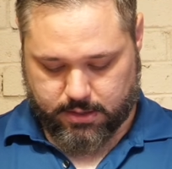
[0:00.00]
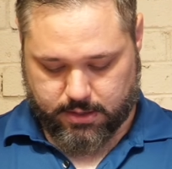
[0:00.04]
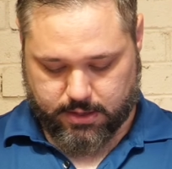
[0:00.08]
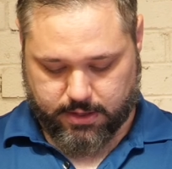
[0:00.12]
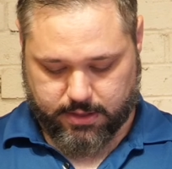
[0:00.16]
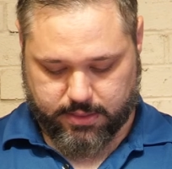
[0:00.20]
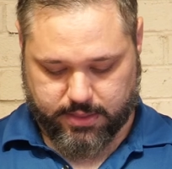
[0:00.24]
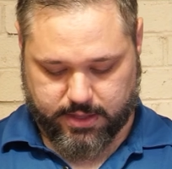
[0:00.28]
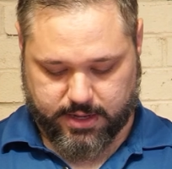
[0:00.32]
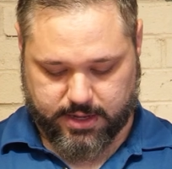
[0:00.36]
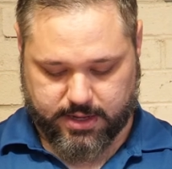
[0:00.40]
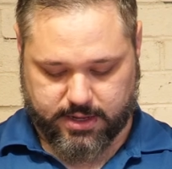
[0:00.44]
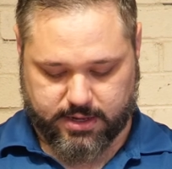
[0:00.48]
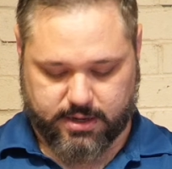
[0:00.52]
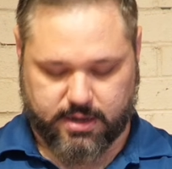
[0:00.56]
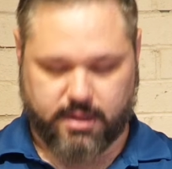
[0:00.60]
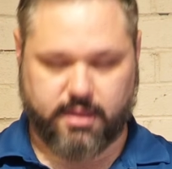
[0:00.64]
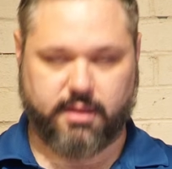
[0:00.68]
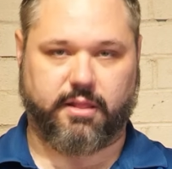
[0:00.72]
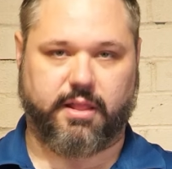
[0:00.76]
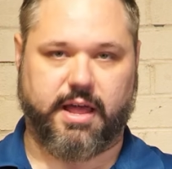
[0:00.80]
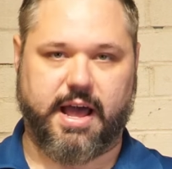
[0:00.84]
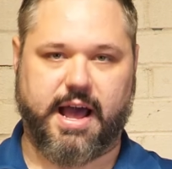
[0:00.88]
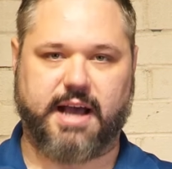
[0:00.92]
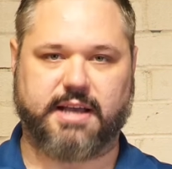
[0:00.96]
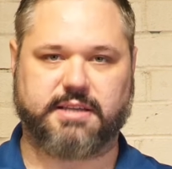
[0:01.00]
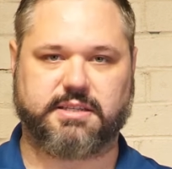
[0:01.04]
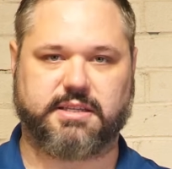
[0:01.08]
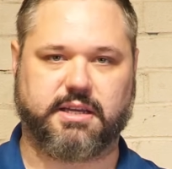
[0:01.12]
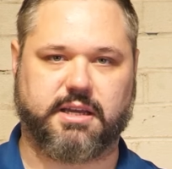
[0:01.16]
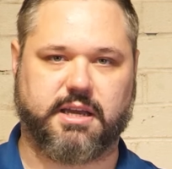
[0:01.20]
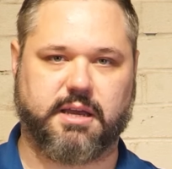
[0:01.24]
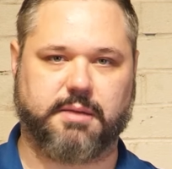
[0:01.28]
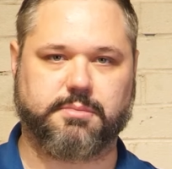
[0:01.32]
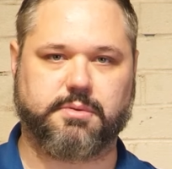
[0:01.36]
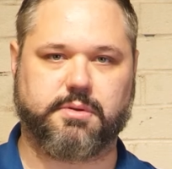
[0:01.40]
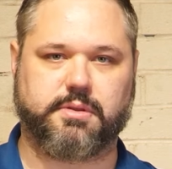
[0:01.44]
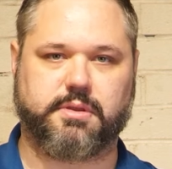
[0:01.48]
And then last, it
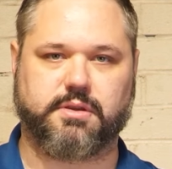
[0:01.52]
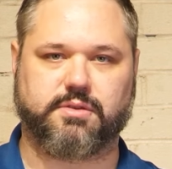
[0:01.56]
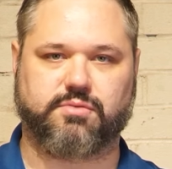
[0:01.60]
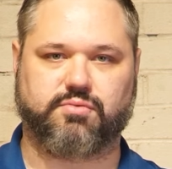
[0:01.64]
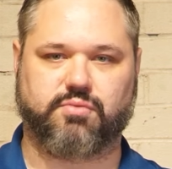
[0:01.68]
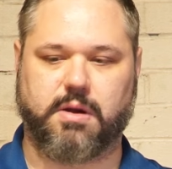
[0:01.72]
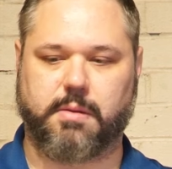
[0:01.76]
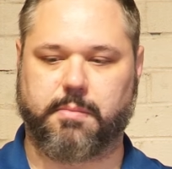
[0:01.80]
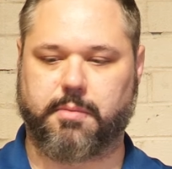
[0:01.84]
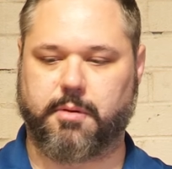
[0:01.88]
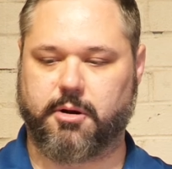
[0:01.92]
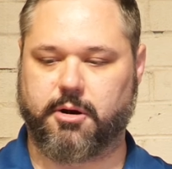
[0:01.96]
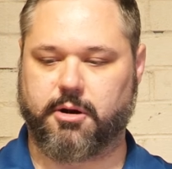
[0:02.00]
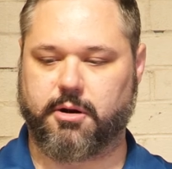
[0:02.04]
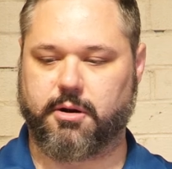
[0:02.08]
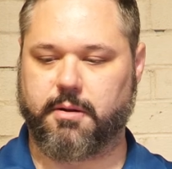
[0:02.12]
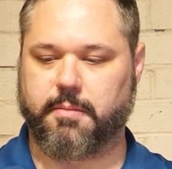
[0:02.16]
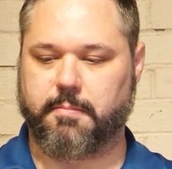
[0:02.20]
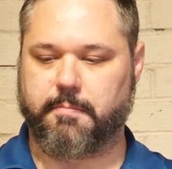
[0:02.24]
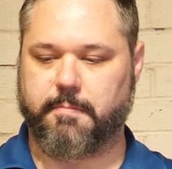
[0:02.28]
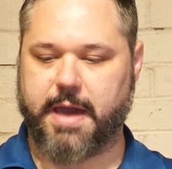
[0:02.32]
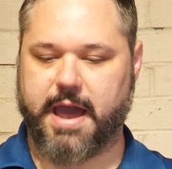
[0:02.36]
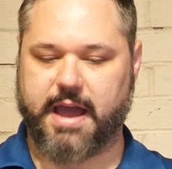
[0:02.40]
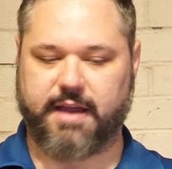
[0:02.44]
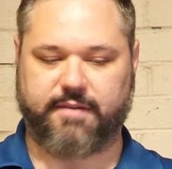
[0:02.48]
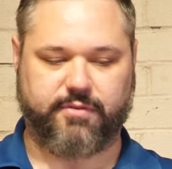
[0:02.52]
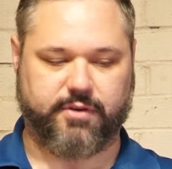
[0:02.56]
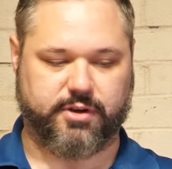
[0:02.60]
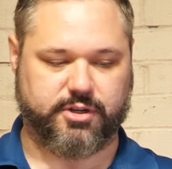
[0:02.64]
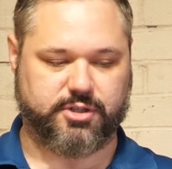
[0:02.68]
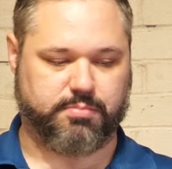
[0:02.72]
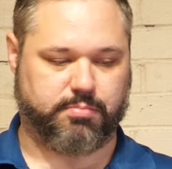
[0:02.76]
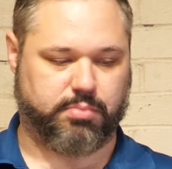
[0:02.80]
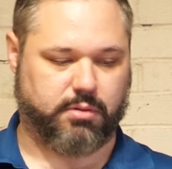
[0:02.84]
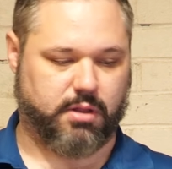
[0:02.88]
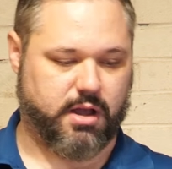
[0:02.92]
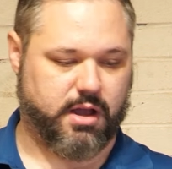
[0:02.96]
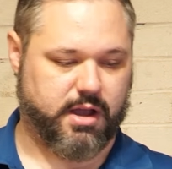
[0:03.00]
comes with this rubber
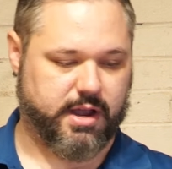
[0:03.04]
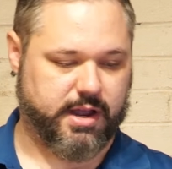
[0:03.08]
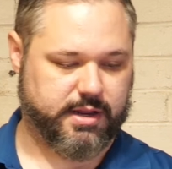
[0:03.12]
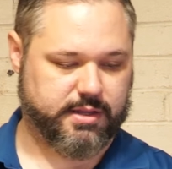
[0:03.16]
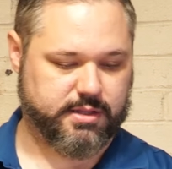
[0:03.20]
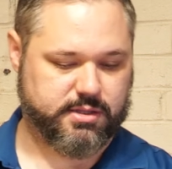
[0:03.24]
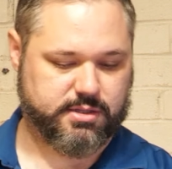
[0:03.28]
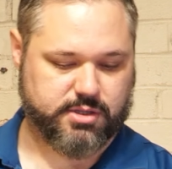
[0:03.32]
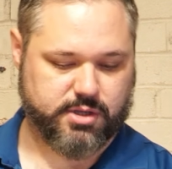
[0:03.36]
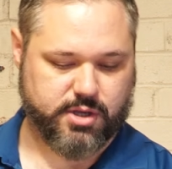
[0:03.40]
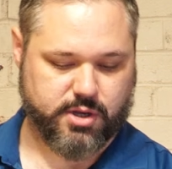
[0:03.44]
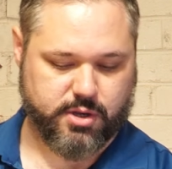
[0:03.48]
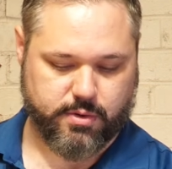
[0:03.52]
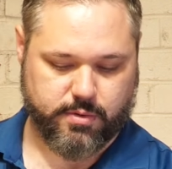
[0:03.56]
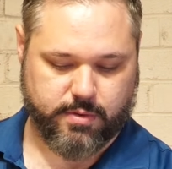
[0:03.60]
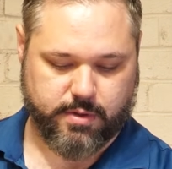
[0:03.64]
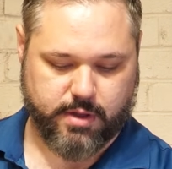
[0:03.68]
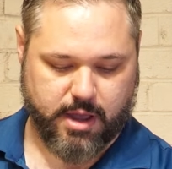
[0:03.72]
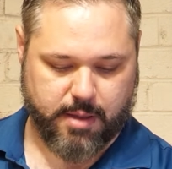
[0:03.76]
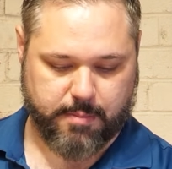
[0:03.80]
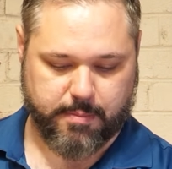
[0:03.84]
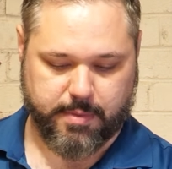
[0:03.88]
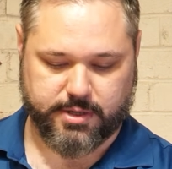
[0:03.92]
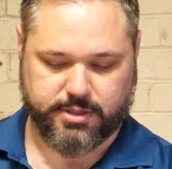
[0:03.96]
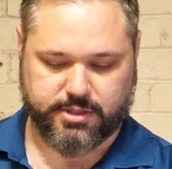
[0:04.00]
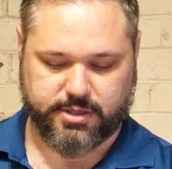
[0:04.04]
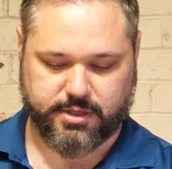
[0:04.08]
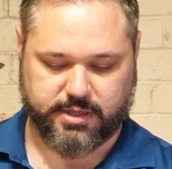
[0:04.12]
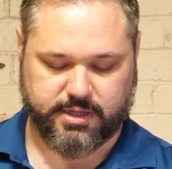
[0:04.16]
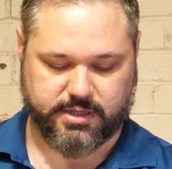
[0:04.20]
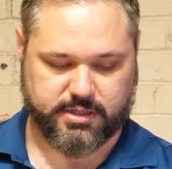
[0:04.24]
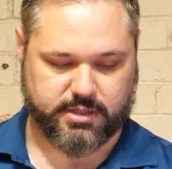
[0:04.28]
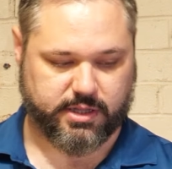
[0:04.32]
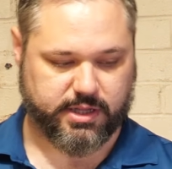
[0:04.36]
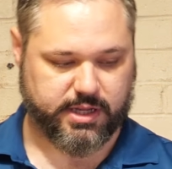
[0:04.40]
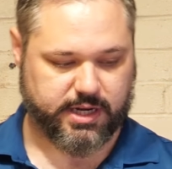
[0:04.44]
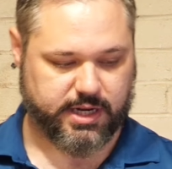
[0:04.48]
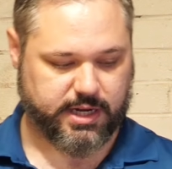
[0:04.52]
backflush blind. So I mentioned
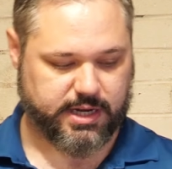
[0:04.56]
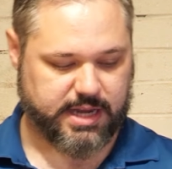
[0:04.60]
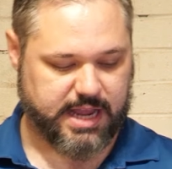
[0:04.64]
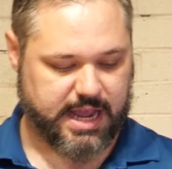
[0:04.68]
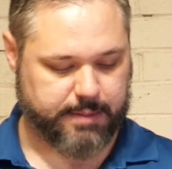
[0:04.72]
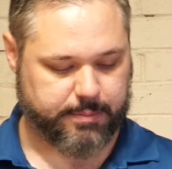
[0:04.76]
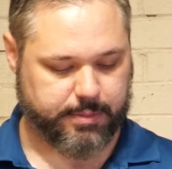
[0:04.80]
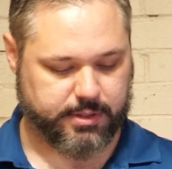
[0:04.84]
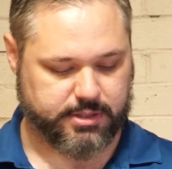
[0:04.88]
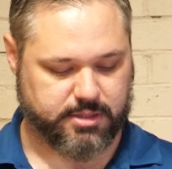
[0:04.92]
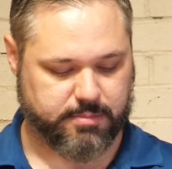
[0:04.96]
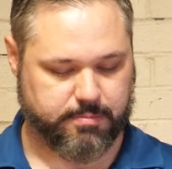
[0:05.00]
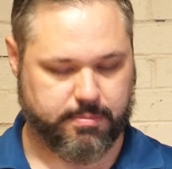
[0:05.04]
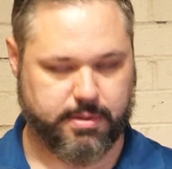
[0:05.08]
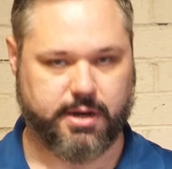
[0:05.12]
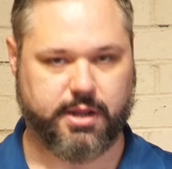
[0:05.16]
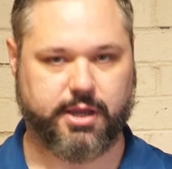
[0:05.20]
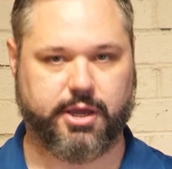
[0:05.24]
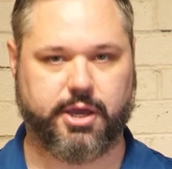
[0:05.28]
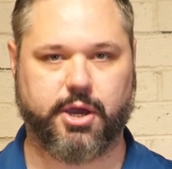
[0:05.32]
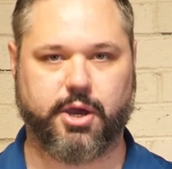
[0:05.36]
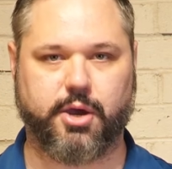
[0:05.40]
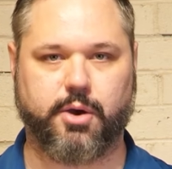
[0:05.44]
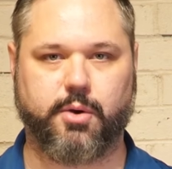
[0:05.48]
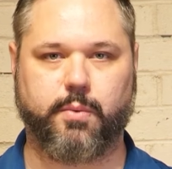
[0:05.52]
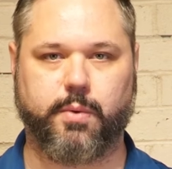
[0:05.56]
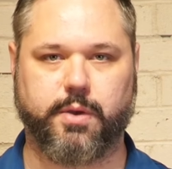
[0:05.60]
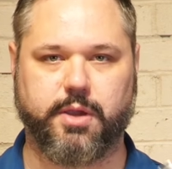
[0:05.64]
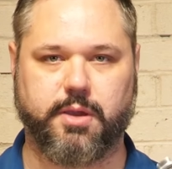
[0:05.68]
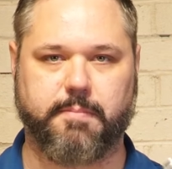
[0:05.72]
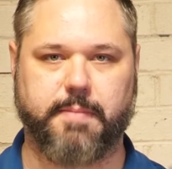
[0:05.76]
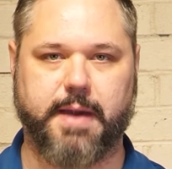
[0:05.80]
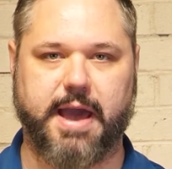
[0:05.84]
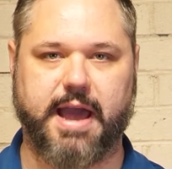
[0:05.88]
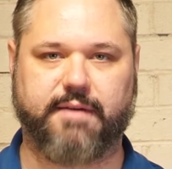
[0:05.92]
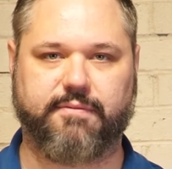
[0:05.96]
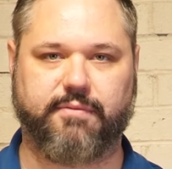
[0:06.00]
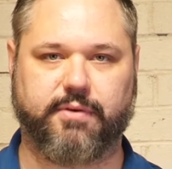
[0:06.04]
these cleaning tablets a bit ago. When you
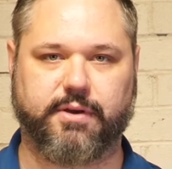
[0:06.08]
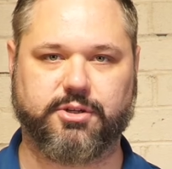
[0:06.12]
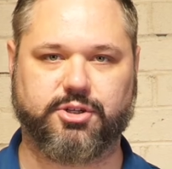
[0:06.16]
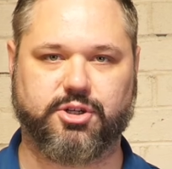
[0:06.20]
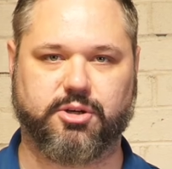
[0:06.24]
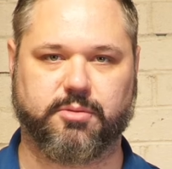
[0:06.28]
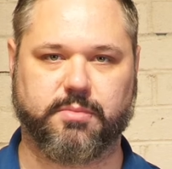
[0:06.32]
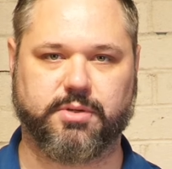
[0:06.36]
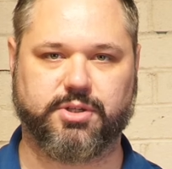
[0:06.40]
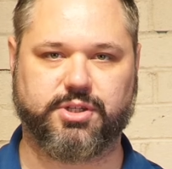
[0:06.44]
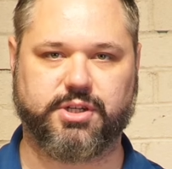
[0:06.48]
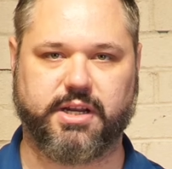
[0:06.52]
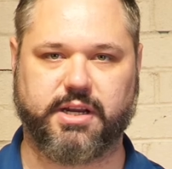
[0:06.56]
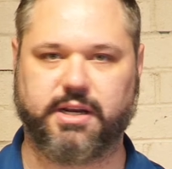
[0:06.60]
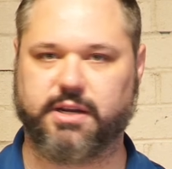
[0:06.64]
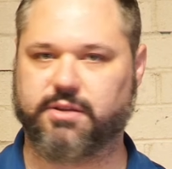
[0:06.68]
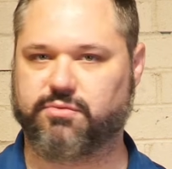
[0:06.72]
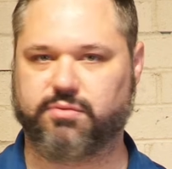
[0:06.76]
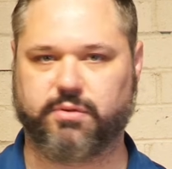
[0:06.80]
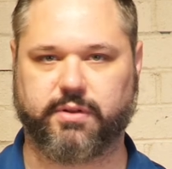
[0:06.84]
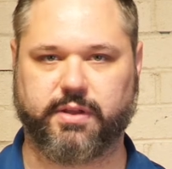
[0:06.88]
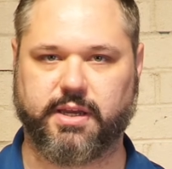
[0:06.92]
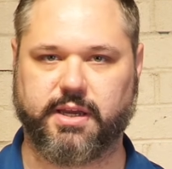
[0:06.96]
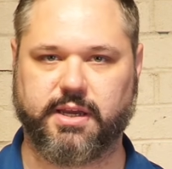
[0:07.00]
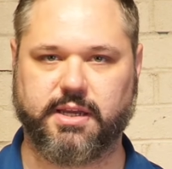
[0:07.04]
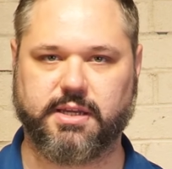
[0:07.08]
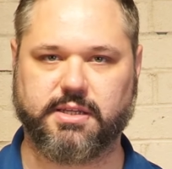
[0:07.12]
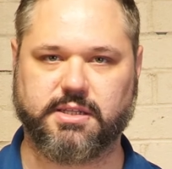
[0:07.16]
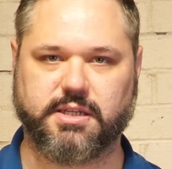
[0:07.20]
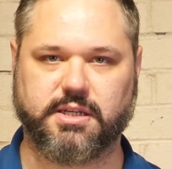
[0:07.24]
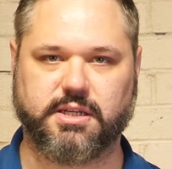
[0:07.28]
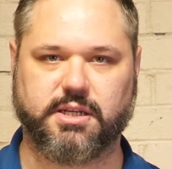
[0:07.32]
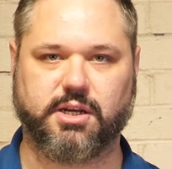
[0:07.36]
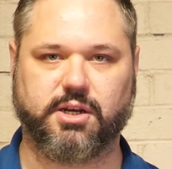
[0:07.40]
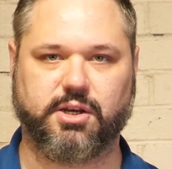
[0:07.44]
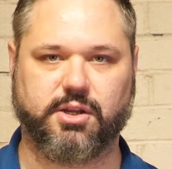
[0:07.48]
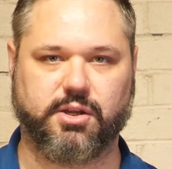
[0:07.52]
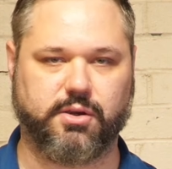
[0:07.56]
backflush your machine, it's really easy
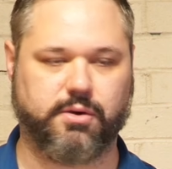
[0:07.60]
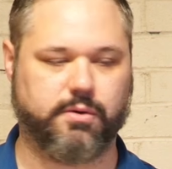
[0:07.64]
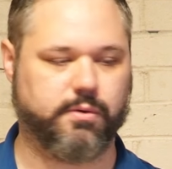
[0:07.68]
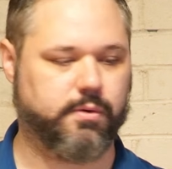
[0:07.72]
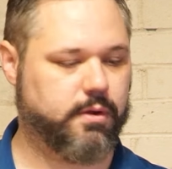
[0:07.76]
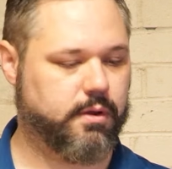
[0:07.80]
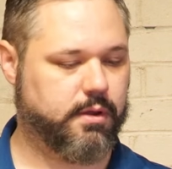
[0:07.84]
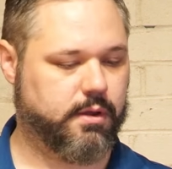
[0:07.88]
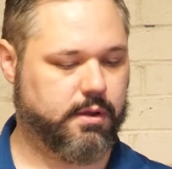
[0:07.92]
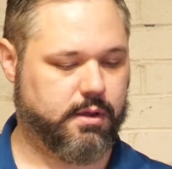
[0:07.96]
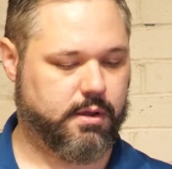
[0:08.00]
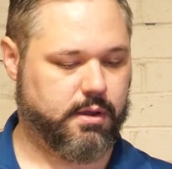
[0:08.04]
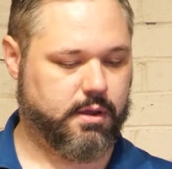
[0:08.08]
to do.